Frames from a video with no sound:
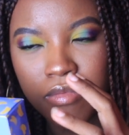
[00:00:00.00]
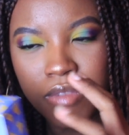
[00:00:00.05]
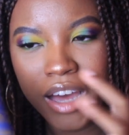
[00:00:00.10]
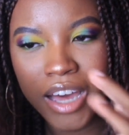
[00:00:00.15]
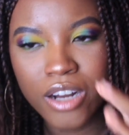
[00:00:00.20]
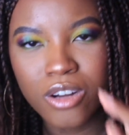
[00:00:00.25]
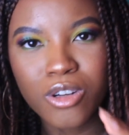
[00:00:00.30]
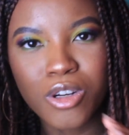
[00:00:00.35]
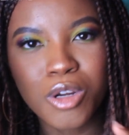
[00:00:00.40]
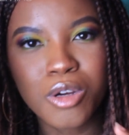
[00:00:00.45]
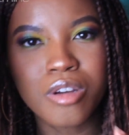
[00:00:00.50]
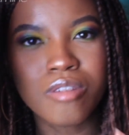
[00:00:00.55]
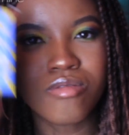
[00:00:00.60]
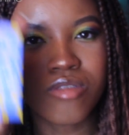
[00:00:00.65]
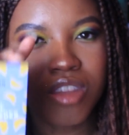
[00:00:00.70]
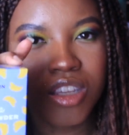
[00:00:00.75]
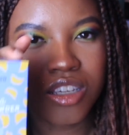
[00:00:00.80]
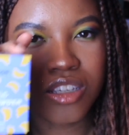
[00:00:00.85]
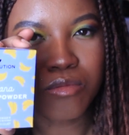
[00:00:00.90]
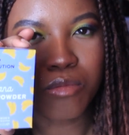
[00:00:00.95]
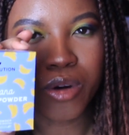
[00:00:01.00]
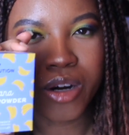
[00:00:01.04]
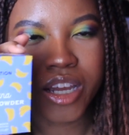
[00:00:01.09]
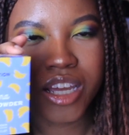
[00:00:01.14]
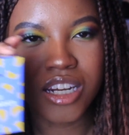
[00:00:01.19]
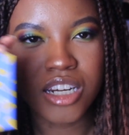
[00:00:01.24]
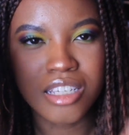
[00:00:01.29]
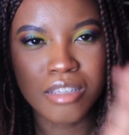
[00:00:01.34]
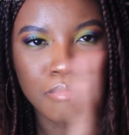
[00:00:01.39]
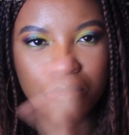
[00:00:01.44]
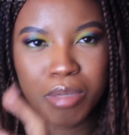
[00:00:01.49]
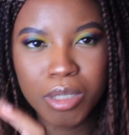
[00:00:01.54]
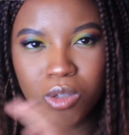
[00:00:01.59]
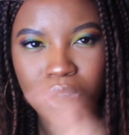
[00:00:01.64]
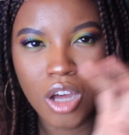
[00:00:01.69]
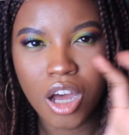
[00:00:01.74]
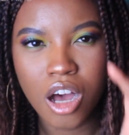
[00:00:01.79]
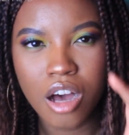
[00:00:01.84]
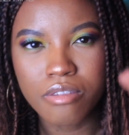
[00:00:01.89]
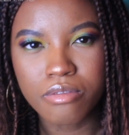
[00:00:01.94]
I don't know if this brand is
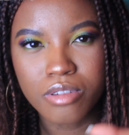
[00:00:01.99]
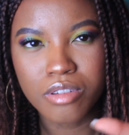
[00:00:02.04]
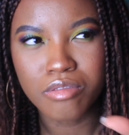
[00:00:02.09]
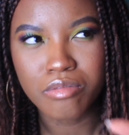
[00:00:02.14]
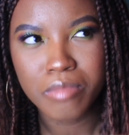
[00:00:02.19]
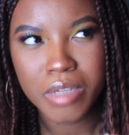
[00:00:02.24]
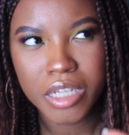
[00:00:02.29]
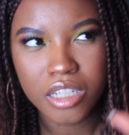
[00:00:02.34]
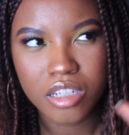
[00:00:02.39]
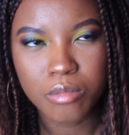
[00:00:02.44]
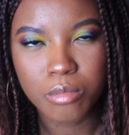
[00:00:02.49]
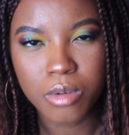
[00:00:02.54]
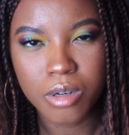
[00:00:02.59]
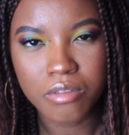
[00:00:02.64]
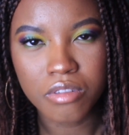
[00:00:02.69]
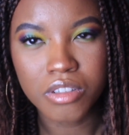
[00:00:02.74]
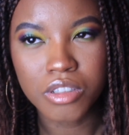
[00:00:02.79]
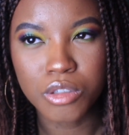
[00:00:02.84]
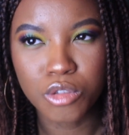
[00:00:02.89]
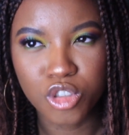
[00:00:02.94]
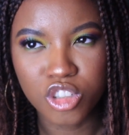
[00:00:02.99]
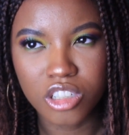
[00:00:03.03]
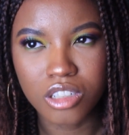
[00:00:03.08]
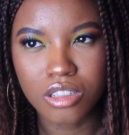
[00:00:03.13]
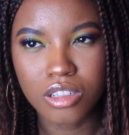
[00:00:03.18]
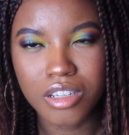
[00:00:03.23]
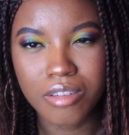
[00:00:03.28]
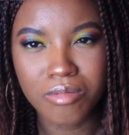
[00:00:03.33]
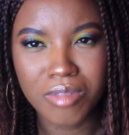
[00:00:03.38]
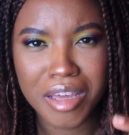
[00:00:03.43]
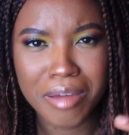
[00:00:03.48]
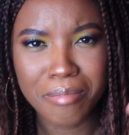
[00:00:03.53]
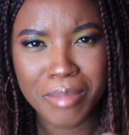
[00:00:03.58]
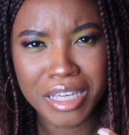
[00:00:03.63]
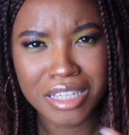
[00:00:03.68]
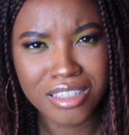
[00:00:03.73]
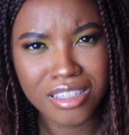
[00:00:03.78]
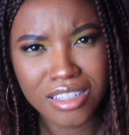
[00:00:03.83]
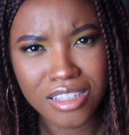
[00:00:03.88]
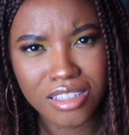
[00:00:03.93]
built off of Makeup Revolution, if that
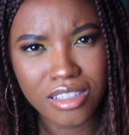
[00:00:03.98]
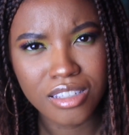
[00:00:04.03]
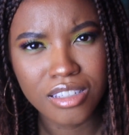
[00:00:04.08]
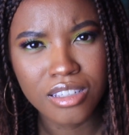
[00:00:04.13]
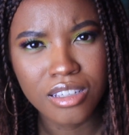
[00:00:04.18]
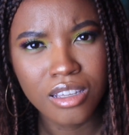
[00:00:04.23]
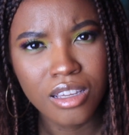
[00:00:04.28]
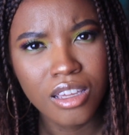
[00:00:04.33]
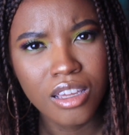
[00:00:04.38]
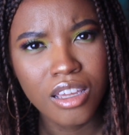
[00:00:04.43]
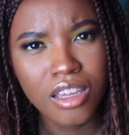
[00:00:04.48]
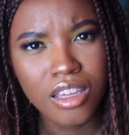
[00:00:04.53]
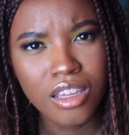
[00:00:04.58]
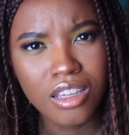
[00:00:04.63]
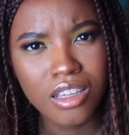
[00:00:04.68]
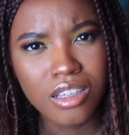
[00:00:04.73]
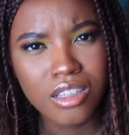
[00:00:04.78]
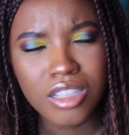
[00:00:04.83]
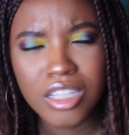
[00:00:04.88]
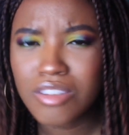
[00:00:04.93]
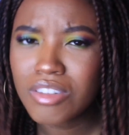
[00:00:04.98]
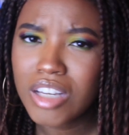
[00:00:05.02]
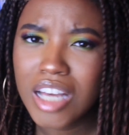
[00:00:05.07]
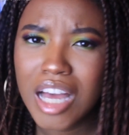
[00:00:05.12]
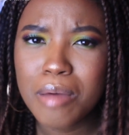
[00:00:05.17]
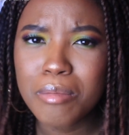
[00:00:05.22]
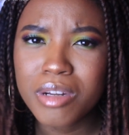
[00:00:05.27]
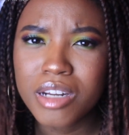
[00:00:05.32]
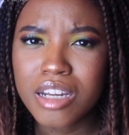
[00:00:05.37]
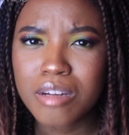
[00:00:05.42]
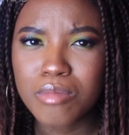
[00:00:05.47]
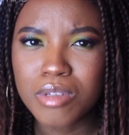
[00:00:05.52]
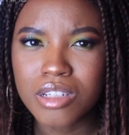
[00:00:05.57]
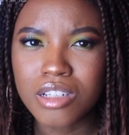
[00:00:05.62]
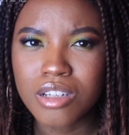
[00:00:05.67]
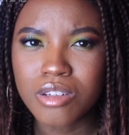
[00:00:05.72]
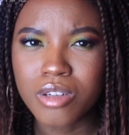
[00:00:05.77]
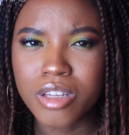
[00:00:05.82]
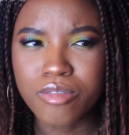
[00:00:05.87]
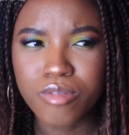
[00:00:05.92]
makes sense. Leave a comment down
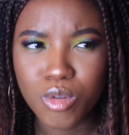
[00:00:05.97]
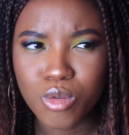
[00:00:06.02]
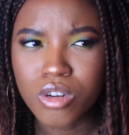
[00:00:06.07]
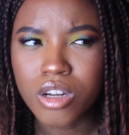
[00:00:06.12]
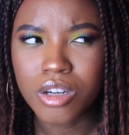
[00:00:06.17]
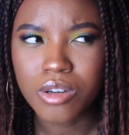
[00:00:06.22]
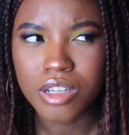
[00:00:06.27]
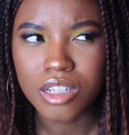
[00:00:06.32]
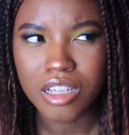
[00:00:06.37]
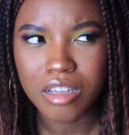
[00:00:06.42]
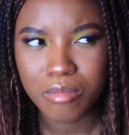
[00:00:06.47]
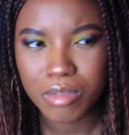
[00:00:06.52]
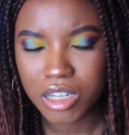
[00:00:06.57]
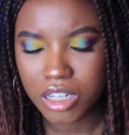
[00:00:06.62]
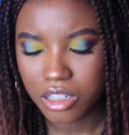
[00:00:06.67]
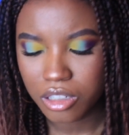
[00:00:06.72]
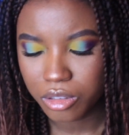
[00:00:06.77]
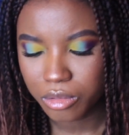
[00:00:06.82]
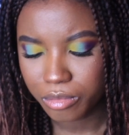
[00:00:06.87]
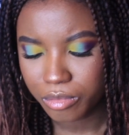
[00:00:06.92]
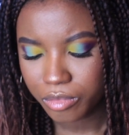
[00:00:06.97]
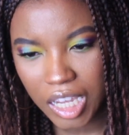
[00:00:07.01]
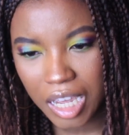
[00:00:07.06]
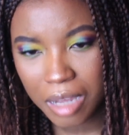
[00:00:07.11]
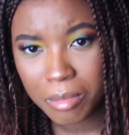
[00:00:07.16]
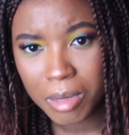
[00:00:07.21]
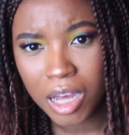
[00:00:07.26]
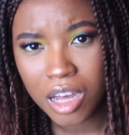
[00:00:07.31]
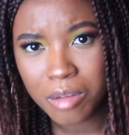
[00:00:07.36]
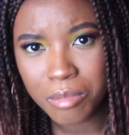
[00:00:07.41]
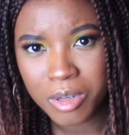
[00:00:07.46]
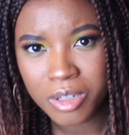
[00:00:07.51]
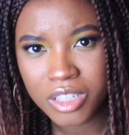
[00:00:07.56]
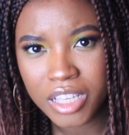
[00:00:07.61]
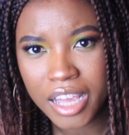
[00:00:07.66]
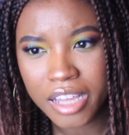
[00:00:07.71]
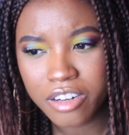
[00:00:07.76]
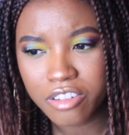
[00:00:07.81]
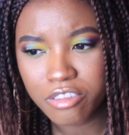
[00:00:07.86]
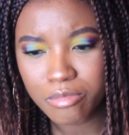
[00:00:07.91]
below if you know and let me know. I'm almost
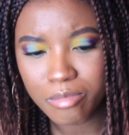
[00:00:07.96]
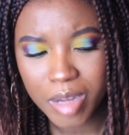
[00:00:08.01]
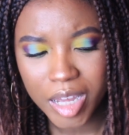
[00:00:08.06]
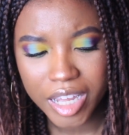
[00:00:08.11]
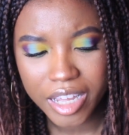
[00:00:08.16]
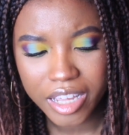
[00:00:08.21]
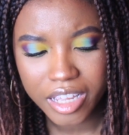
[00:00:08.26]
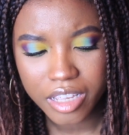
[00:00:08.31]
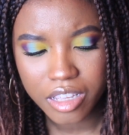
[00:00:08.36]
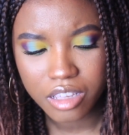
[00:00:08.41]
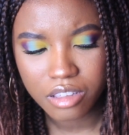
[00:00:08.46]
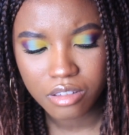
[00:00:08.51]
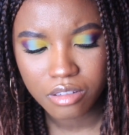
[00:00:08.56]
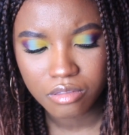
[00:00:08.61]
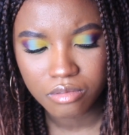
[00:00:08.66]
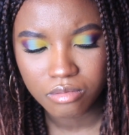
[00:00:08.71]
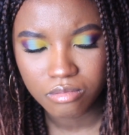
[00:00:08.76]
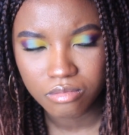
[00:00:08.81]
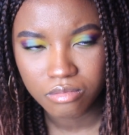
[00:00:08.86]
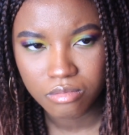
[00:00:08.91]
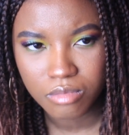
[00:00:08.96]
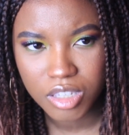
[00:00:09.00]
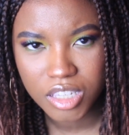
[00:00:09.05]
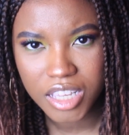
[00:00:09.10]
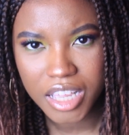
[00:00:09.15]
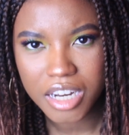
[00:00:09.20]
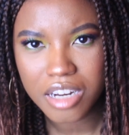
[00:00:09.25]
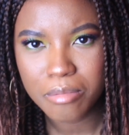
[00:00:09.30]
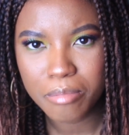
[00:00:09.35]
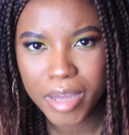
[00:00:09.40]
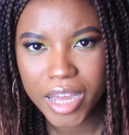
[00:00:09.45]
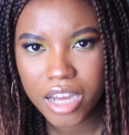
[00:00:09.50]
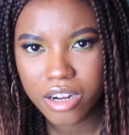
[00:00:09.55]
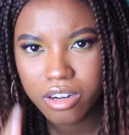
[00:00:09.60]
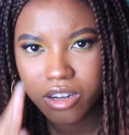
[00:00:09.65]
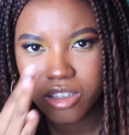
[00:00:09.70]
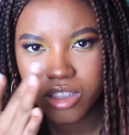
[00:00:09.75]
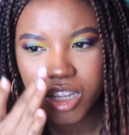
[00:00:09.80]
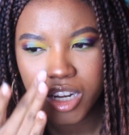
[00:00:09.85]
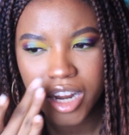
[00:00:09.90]
out of my setting
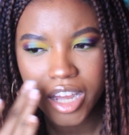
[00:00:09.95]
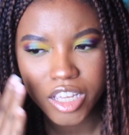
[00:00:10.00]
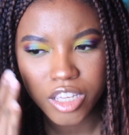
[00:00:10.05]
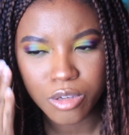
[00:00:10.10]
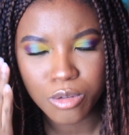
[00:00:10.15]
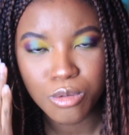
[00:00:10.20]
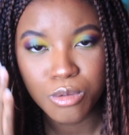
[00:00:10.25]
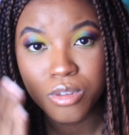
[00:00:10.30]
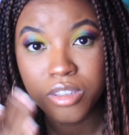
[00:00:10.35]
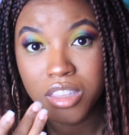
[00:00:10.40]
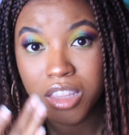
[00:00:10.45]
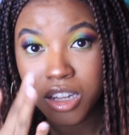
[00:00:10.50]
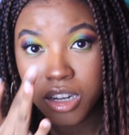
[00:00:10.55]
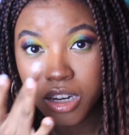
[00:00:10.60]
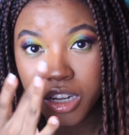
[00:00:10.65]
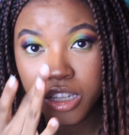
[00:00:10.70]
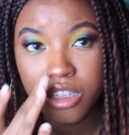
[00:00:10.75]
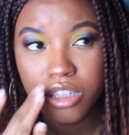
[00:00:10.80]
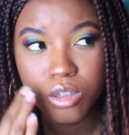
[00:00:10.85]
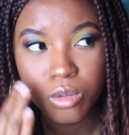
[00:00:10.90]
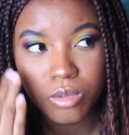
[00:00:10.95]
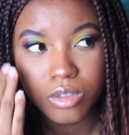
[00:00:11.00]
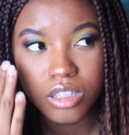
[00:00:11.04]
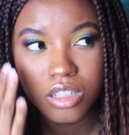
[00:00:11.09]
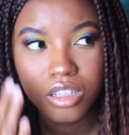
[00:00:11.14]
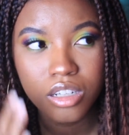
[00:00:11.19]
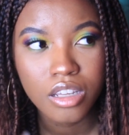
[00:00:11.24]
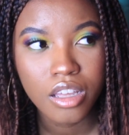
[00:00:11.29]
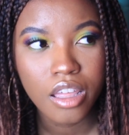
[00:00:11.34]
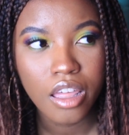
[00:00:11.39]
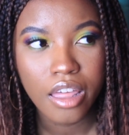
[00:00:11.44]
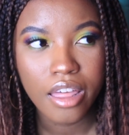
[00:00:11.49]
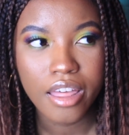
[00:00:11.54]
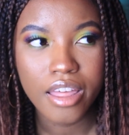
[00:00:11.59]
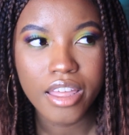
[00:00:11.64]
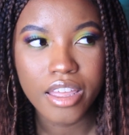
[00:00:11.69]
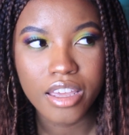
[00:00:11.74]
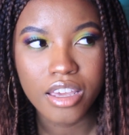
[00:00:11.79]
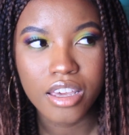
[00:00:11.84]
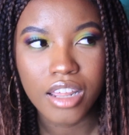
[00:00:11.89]
powder that I use, the NYX one,
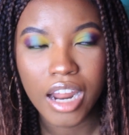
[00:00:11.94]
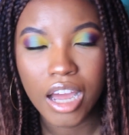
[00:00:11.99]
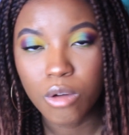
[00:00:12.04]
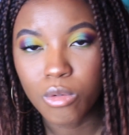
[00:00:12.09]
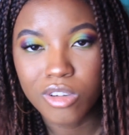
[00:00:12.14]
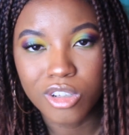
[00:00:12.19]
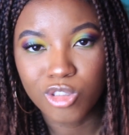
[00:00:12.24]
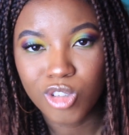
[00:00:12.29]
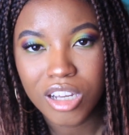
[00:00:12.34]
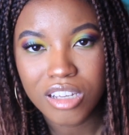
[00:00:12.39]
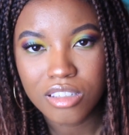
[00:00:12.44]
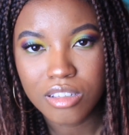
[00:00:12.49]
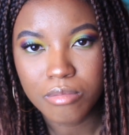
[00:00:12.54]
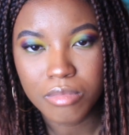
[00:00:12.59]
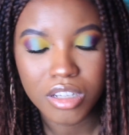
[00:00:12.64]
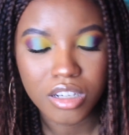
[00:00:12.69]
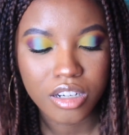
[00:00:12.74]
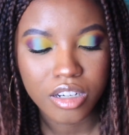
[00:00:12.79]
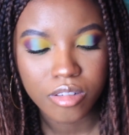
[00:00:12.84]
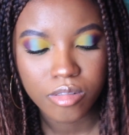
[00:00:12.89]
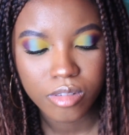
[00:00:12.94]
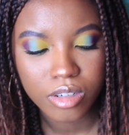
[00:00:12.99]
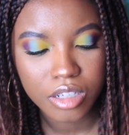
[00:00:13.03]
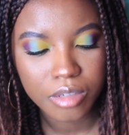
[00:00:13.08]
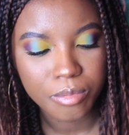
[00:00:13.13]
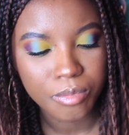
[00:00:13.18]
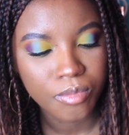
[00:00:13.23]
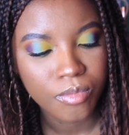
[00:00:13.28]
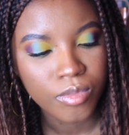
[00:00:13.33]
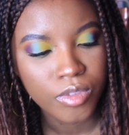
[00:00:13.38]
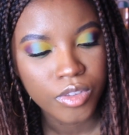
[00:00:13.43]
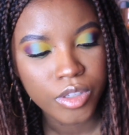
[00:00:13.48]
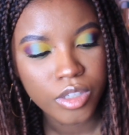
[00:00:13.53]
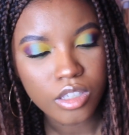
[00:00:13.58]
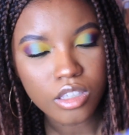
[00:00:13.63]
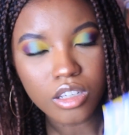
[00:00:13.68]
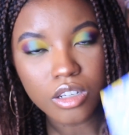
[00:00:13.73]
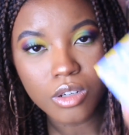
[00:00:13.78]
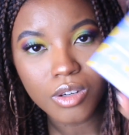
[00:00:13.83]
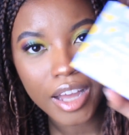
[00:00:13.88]
and I want to try something different.
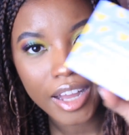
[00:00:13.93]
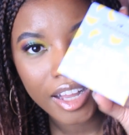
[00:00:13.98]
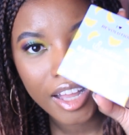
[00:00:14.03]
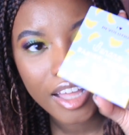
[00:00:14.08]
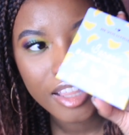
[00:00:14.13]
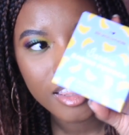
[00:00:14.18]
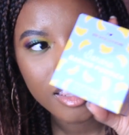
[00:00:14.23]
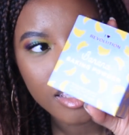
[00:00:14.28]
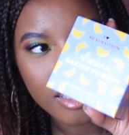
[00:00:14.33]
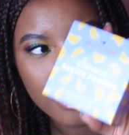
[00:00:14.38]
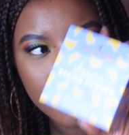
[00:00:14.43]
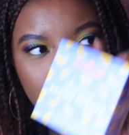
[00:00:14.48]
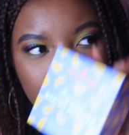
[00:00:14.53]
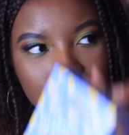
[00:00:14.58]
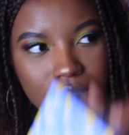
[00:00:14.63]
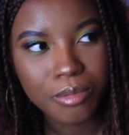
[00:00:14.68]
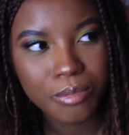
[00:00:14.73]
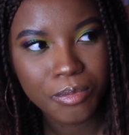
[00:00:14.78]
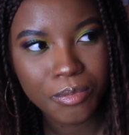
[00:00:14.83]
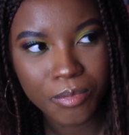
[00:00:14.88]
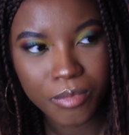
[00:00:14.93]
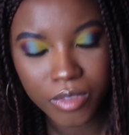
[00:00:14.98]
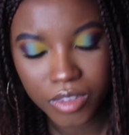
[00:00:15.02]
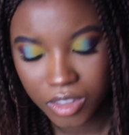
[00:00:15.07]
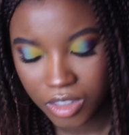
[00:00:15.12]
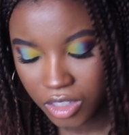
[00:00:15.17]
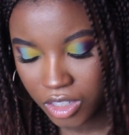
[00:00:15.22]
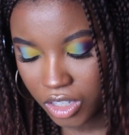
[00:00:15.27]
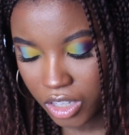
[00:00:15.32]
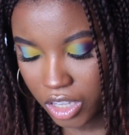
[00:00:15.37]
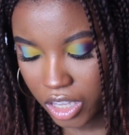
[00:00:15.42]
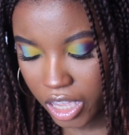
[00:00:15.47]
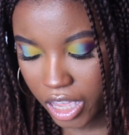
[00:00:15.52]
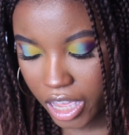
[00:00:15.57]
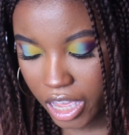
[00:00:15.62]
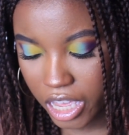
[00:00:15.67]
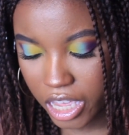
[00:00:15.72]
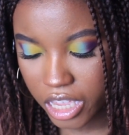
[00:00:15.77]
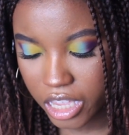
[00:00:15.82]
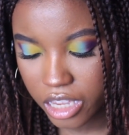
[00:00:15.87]
So I got this,
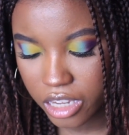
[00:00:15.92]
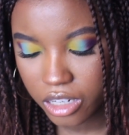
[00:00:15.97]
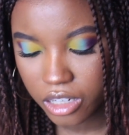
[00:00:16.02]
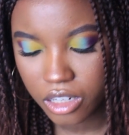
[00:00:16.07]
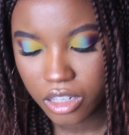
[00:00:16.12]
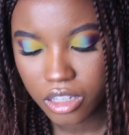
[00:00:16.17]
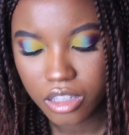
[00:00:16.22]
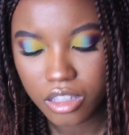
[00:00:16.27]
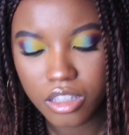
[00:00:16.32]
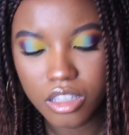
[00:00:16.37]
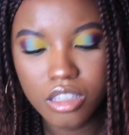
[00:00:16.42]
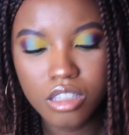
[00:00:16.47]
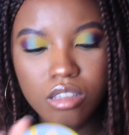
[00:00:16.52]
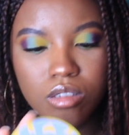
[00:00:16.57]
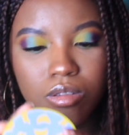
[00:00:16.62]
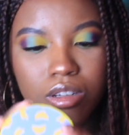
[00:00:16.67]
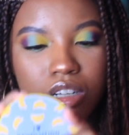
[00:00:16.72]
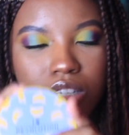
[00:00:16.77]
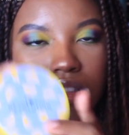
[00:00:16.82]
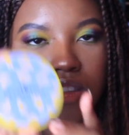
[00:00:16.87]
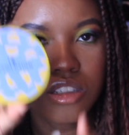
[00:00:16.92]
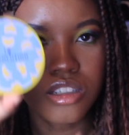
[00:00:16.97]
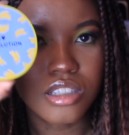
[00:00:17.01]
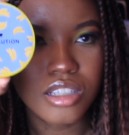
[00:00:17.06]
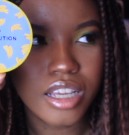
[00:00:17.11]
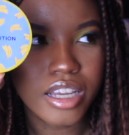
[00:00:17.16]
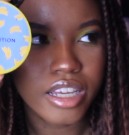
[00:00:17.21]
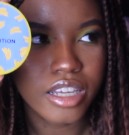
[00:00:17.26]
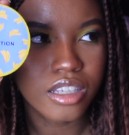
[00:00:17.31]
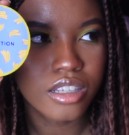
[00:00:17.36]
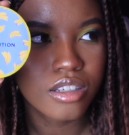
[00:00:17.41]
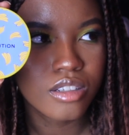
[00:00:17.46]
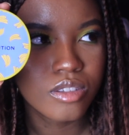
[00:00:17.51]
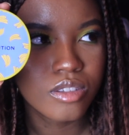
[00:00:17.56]
and this is what it looks like.